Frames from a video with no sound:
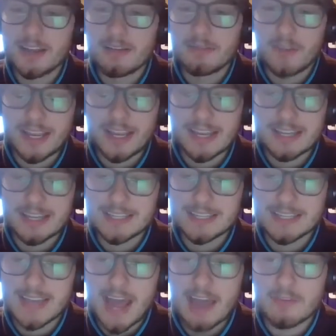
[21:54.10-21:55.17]
Viking
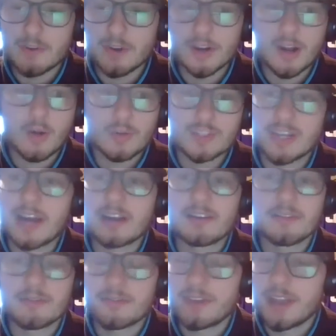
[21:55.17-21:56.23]
season ever outside
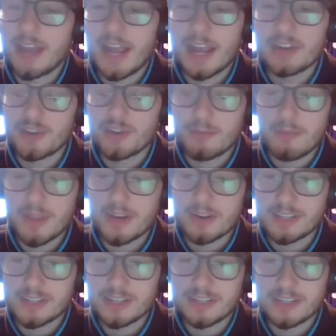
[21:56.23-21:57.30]
of Adrian
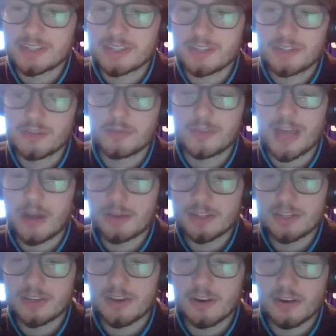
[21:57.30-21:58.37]
Peterson's
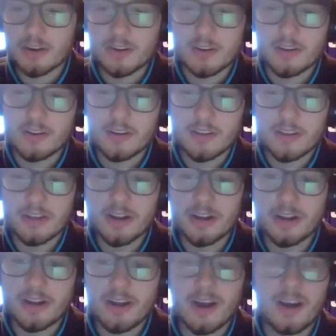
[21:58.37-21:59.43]
2,000-yard
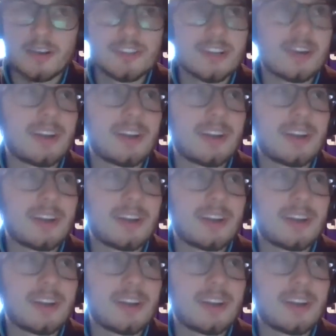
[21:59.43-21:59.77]
year. Jared